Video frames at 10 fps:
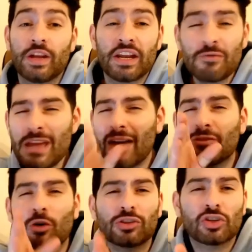We have
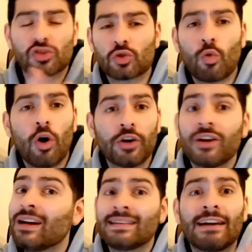got the squad.
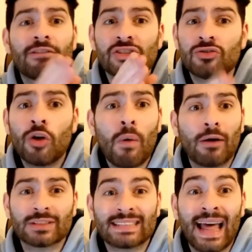There is no
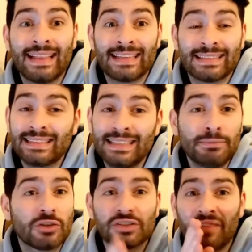outstanding team
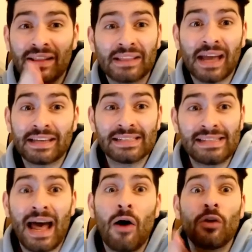because Van Dijk is
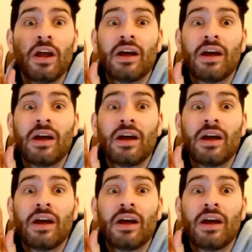down.